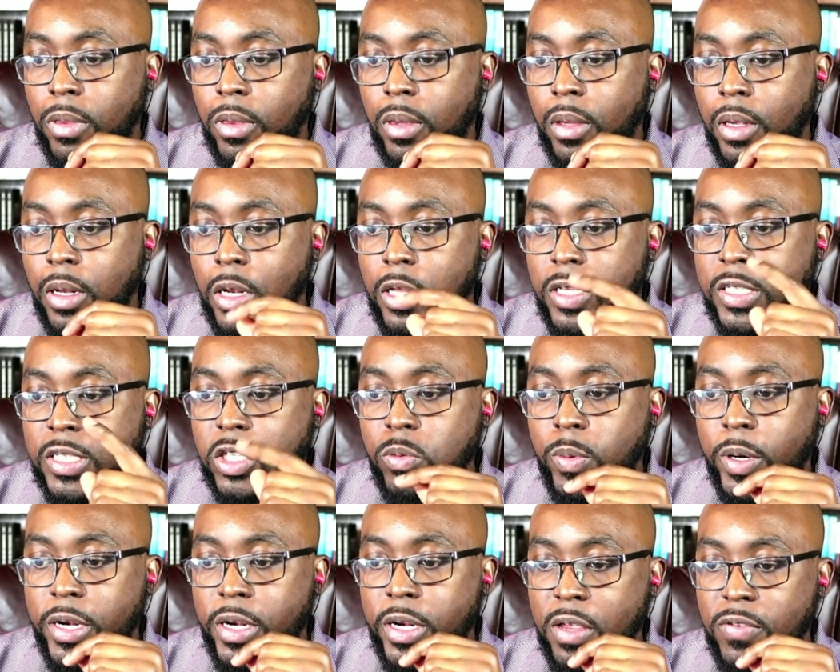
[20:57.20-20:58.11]
listen to
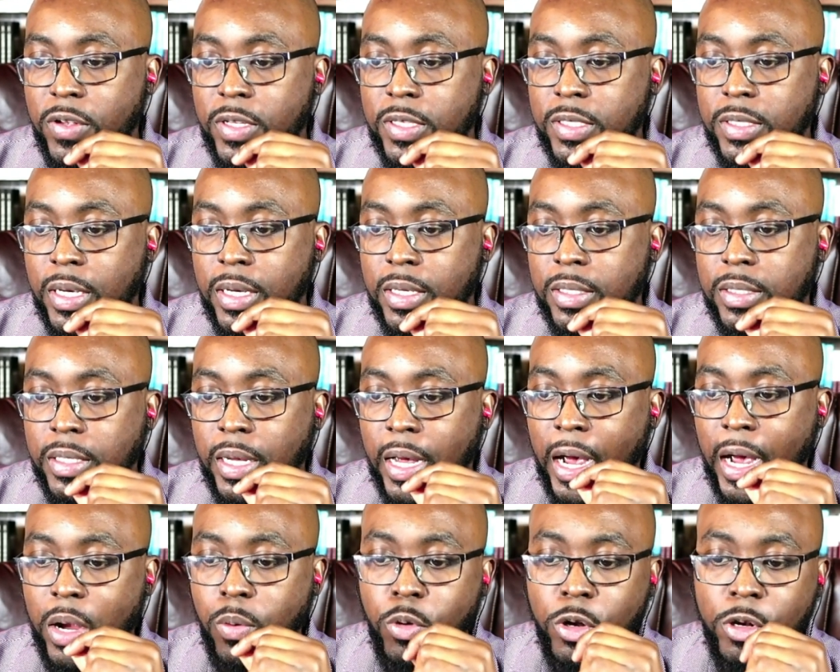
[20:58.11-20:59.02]
what David says:
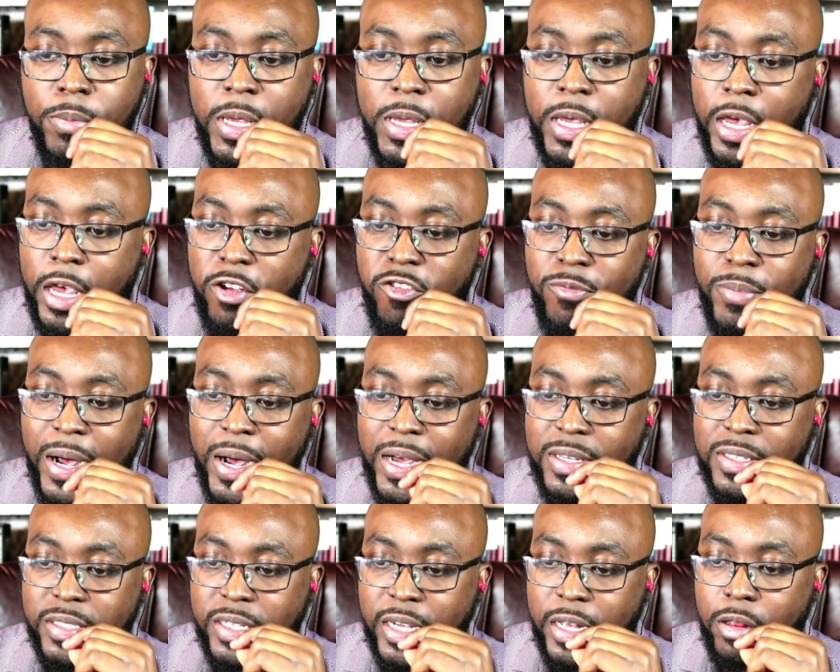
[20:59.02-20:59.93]
"I will behave
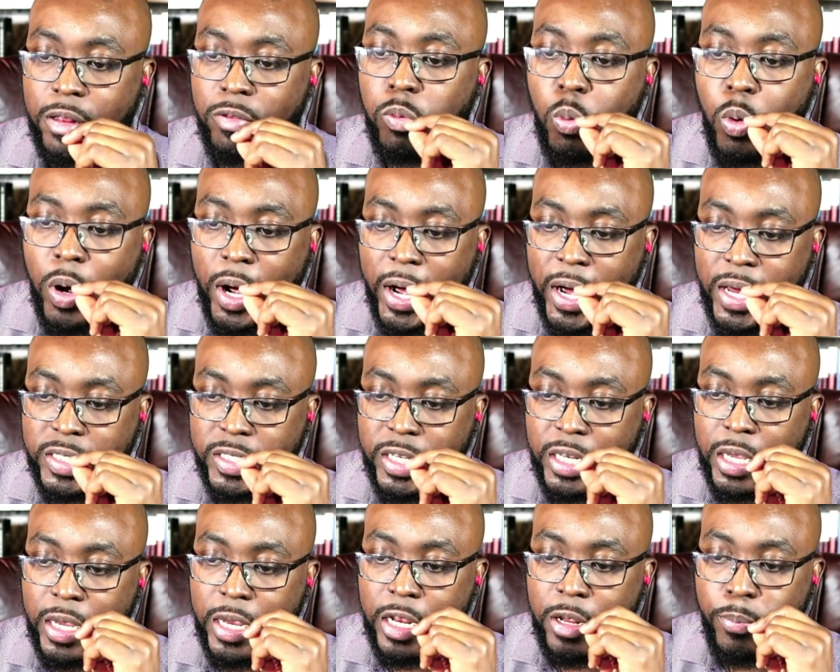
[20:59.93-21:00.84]
myself
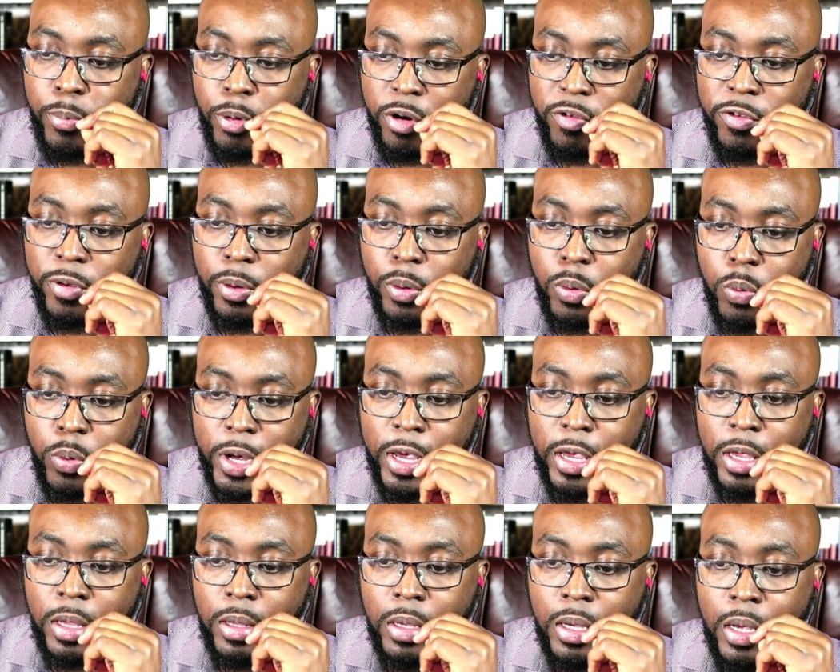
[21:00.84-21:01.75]
wisely in a perfect
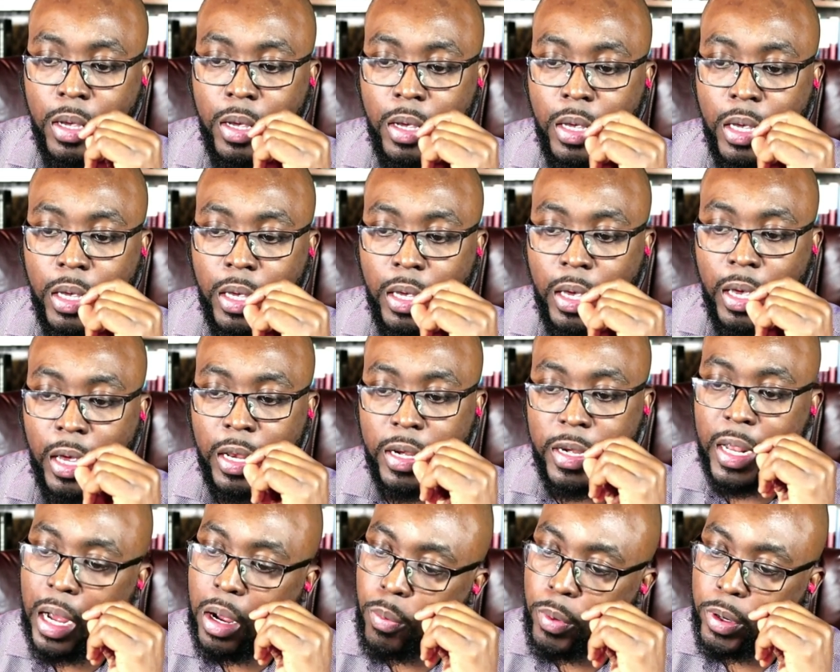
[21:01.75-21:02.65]
way." And
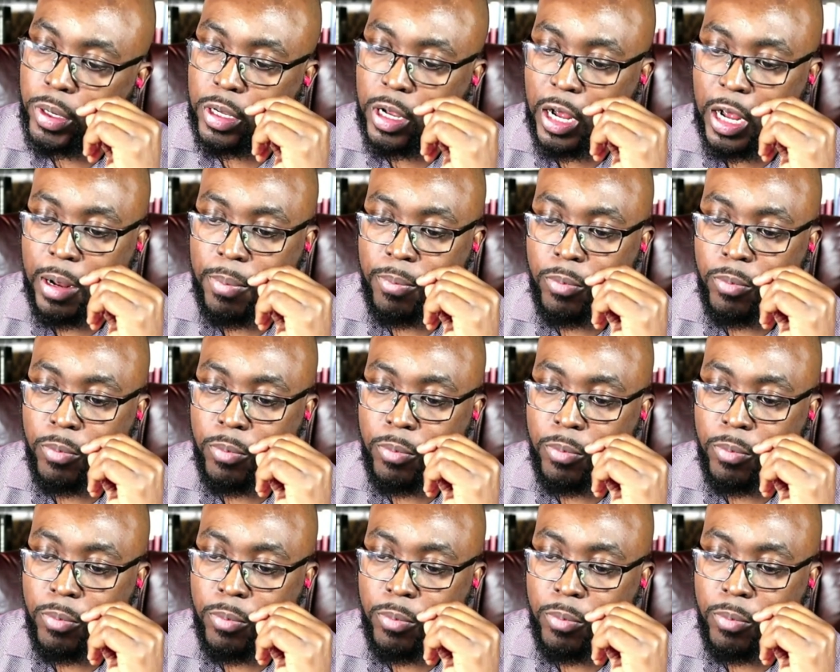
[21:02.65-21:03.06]
thou when come